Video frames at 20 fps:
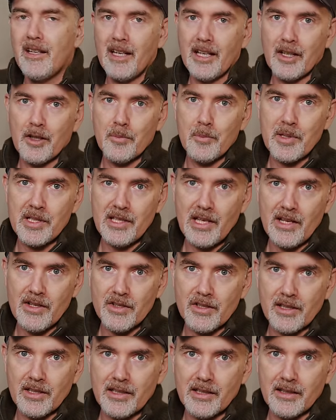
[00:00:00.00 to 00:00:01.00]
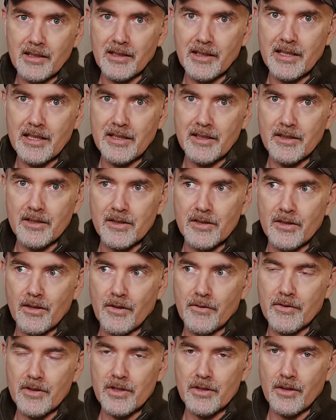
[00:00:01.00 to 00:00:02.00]
and could potentially lead to
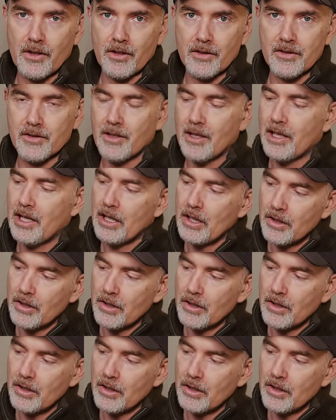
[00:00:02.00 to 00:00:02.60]
soft shots.